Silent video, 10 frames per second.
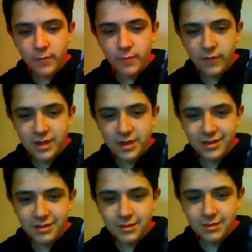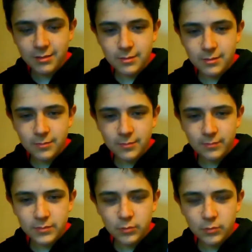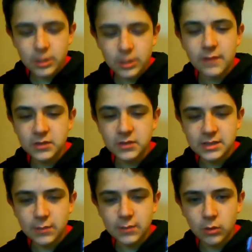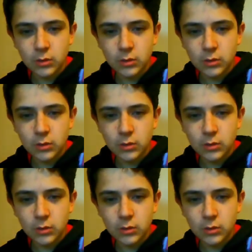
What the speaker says: Fett. Pretty obvious example though.